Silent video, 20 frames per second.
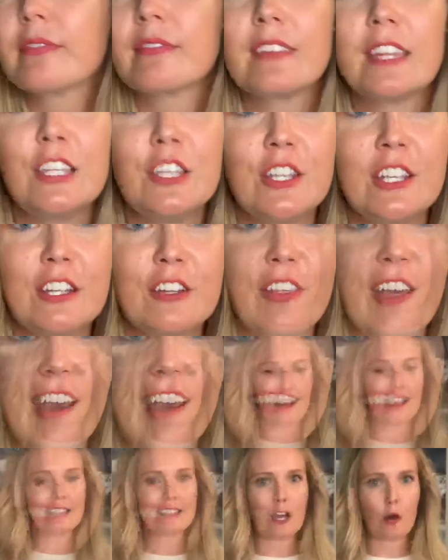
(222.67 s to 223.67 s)
Can you hear
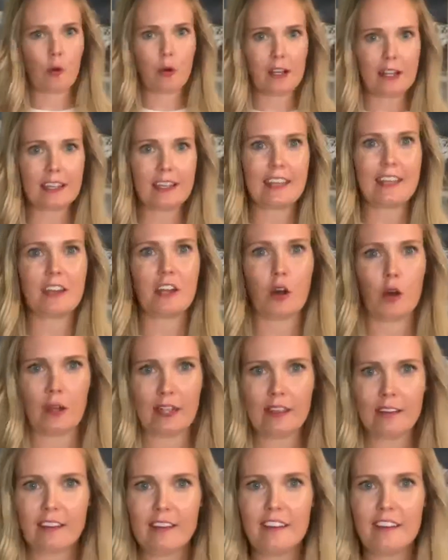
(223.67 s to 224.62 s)
that? That's how we're gonna get going.